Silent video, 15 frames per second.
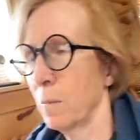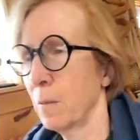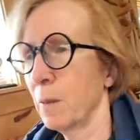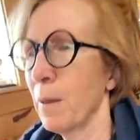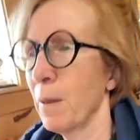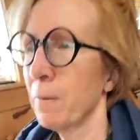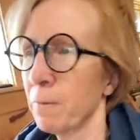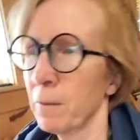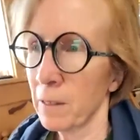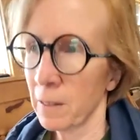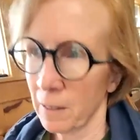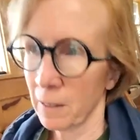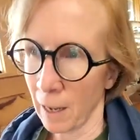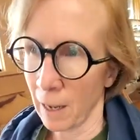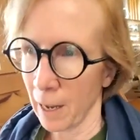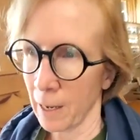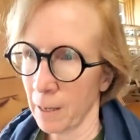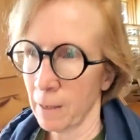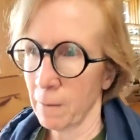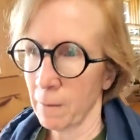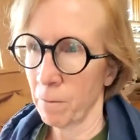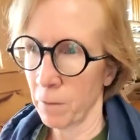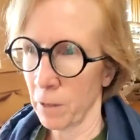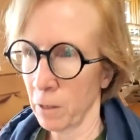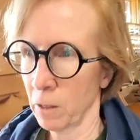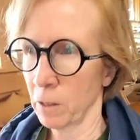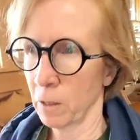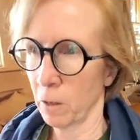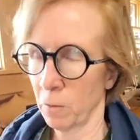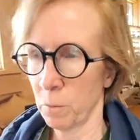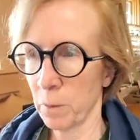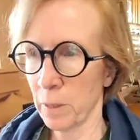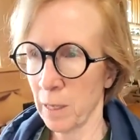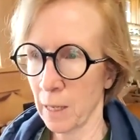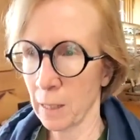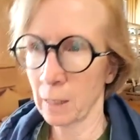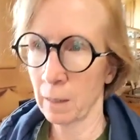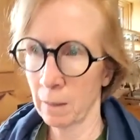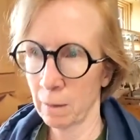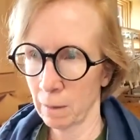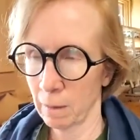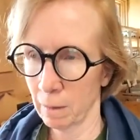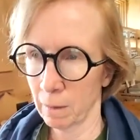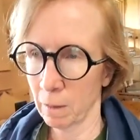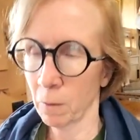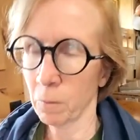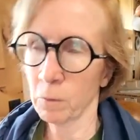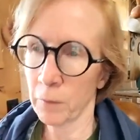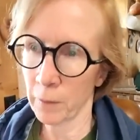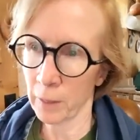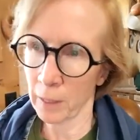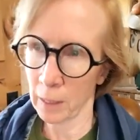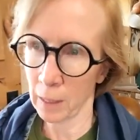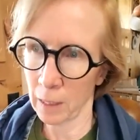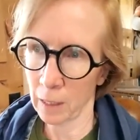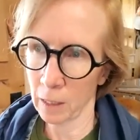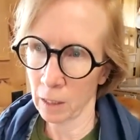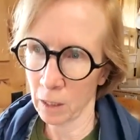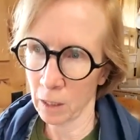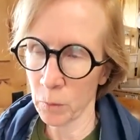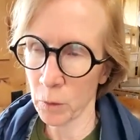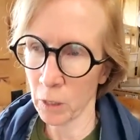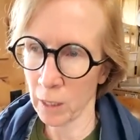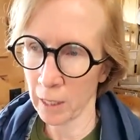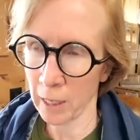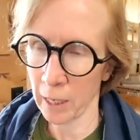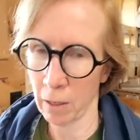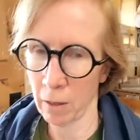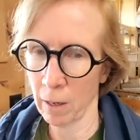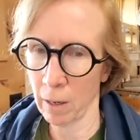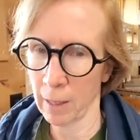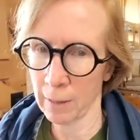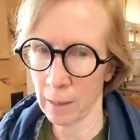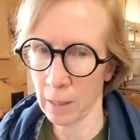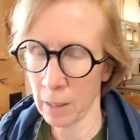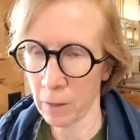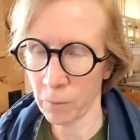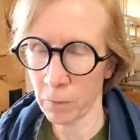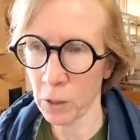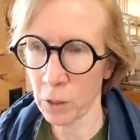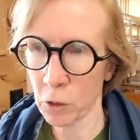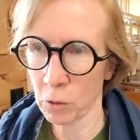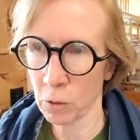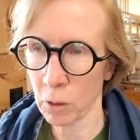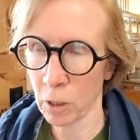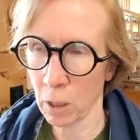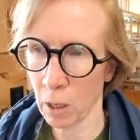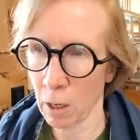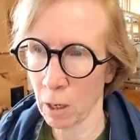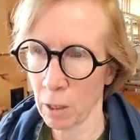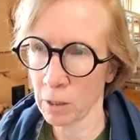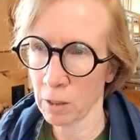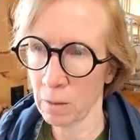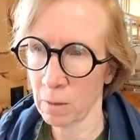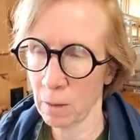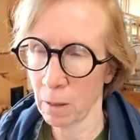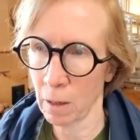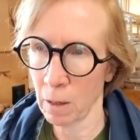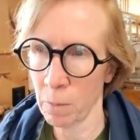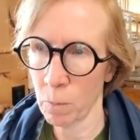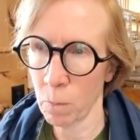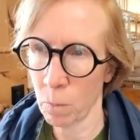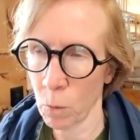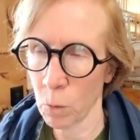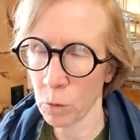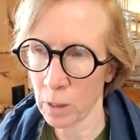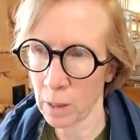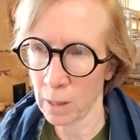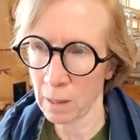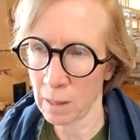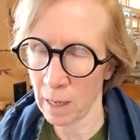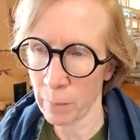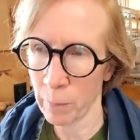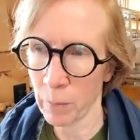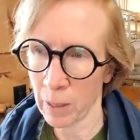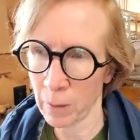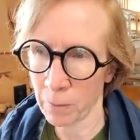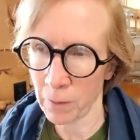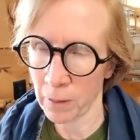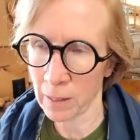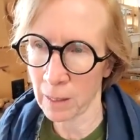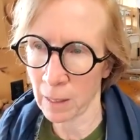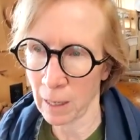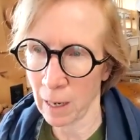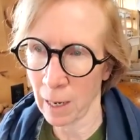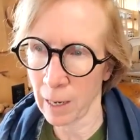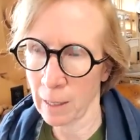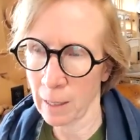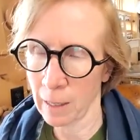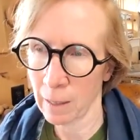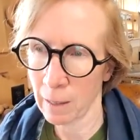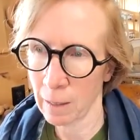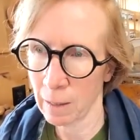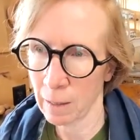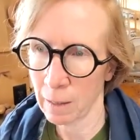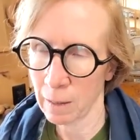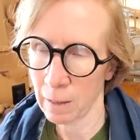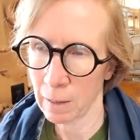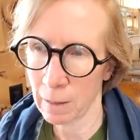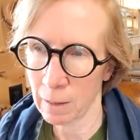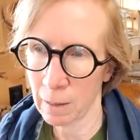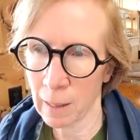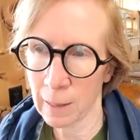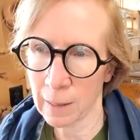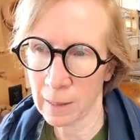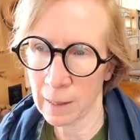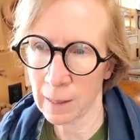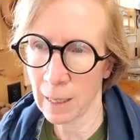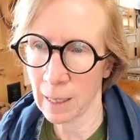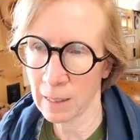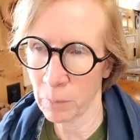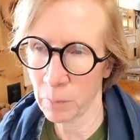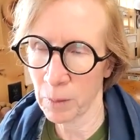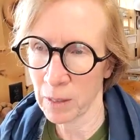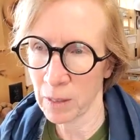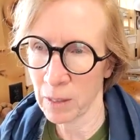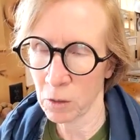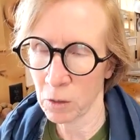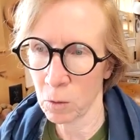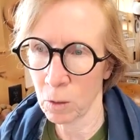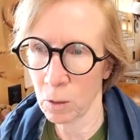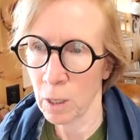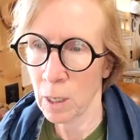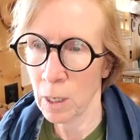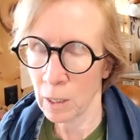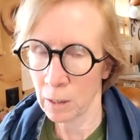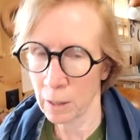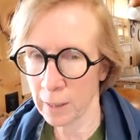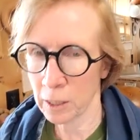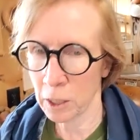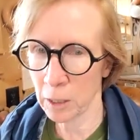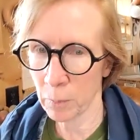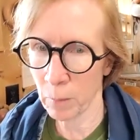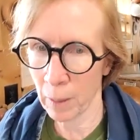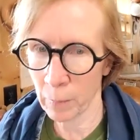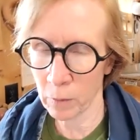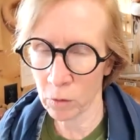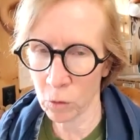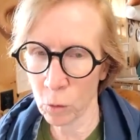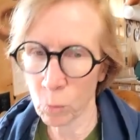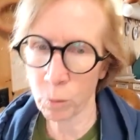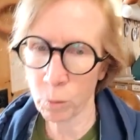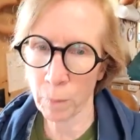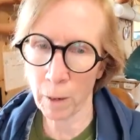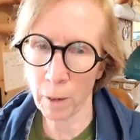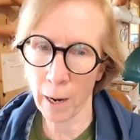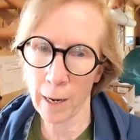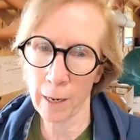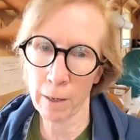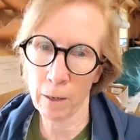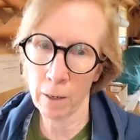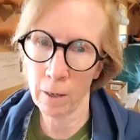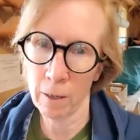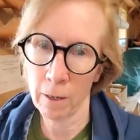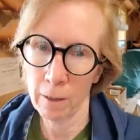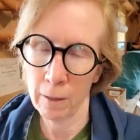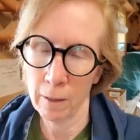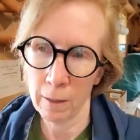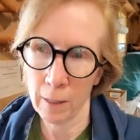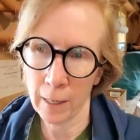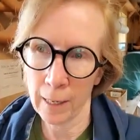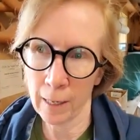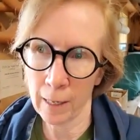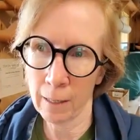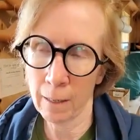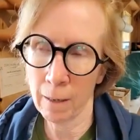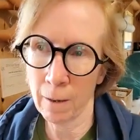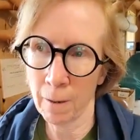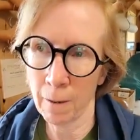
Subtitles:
benefits that I feel of living in community here as an individual are mostly the same benefits that I see as a business owner. Like Jim, I'm a sole proprietor, and